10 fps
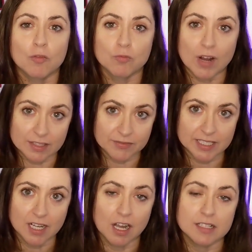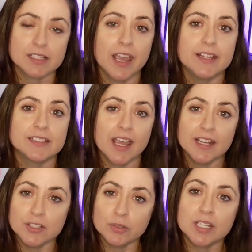relevant content,
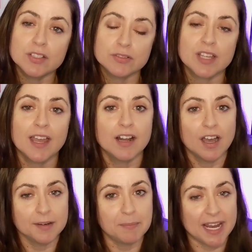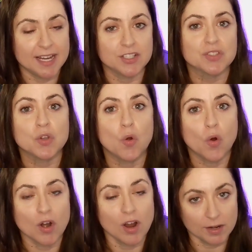and you can do that on pages
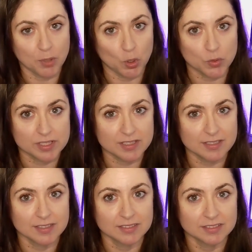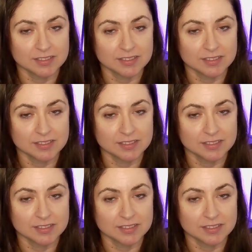or on posts.